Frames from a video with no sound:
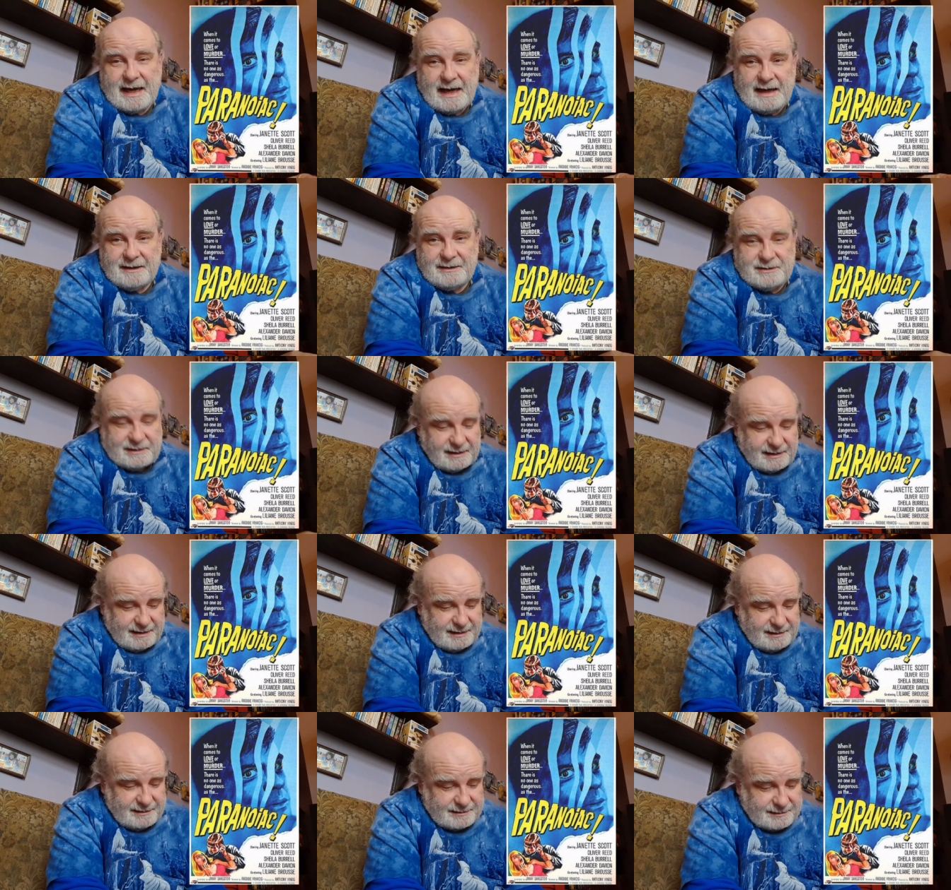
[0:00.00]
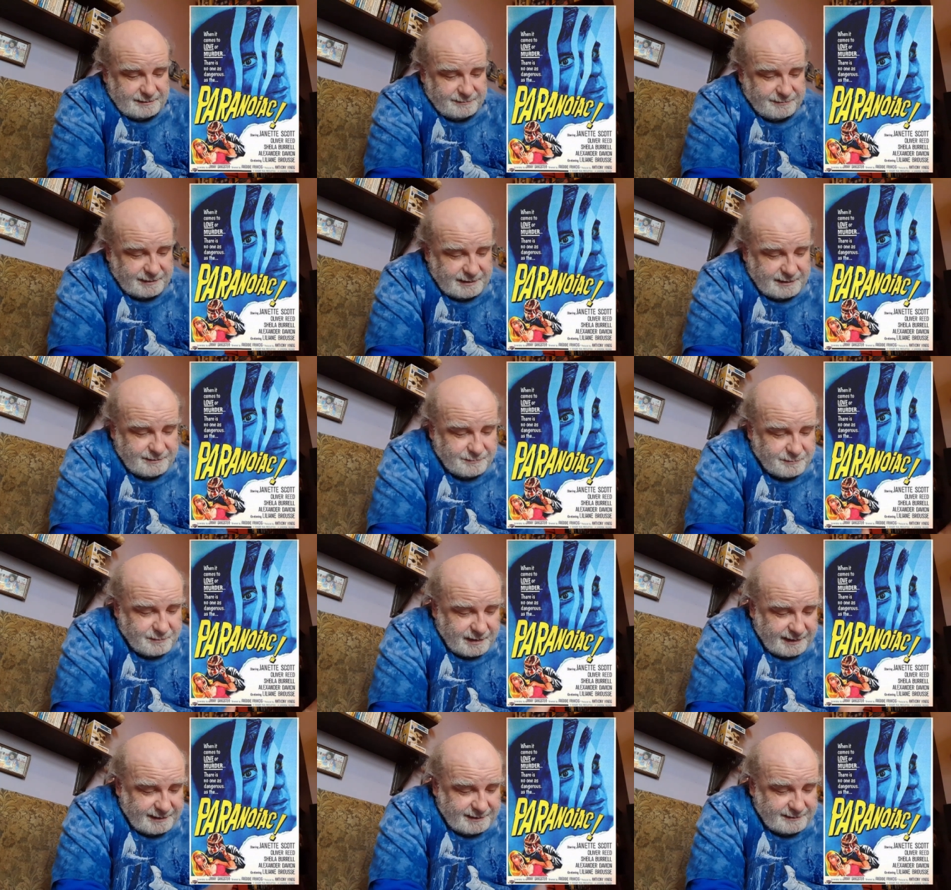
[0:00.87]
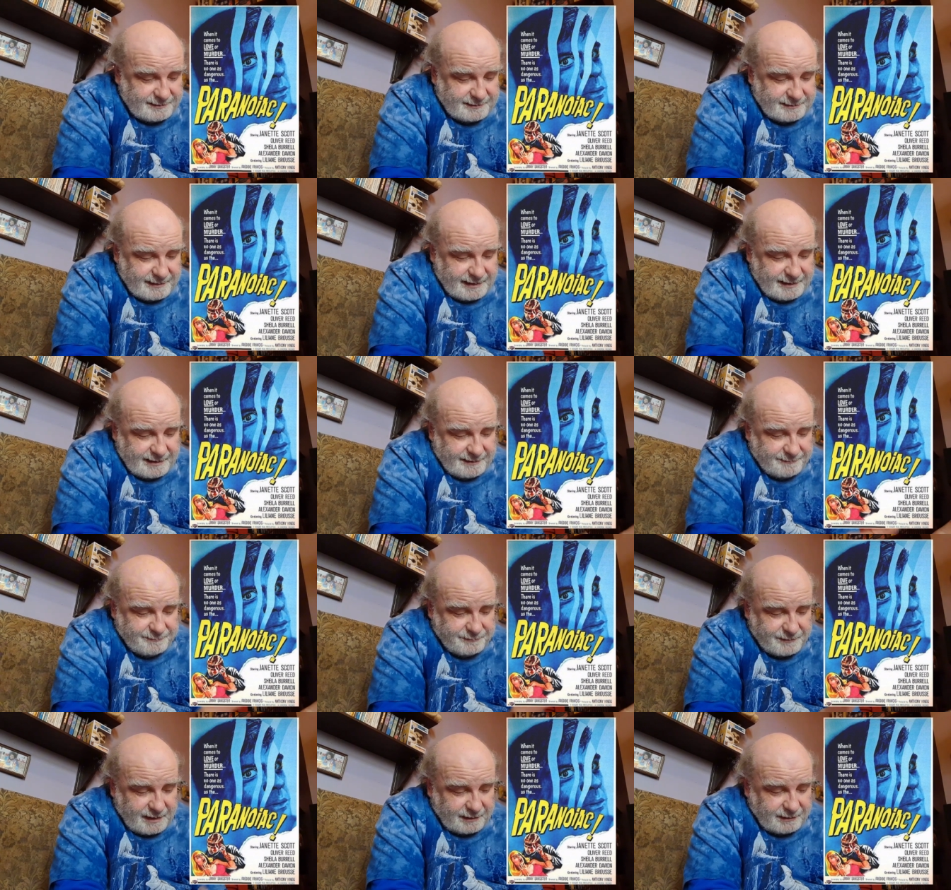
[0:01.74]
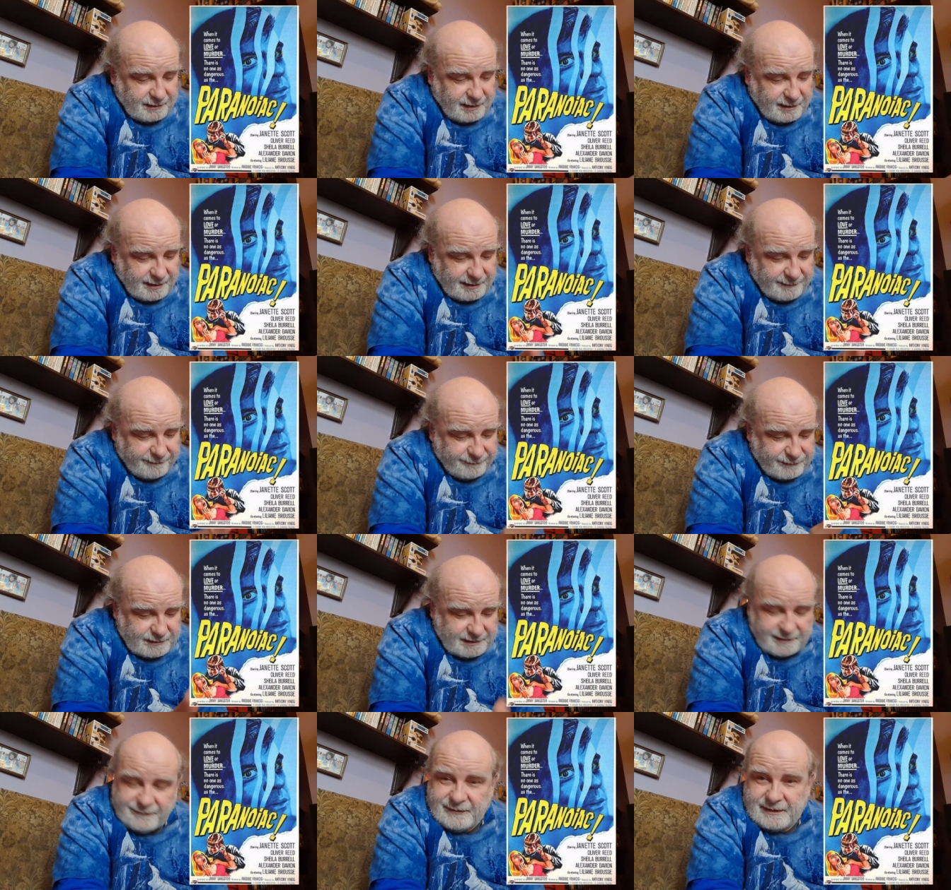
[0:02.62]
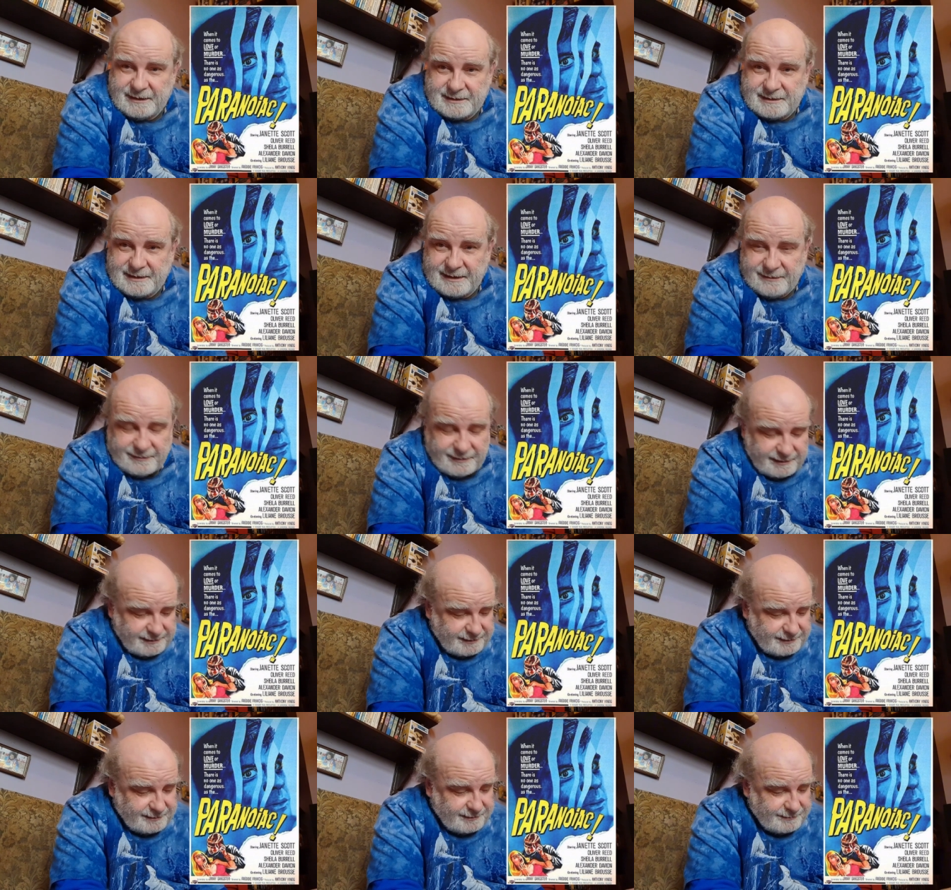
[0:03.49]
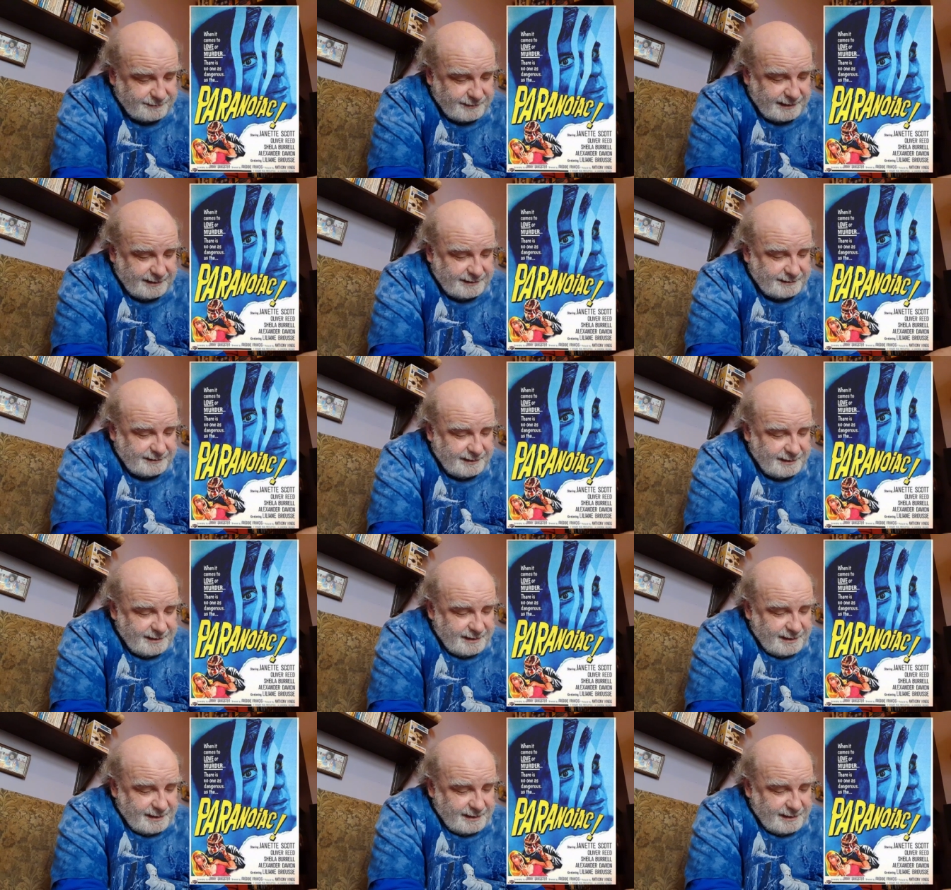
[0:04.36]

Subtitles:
and she is somebody who made a lot of TV series as well.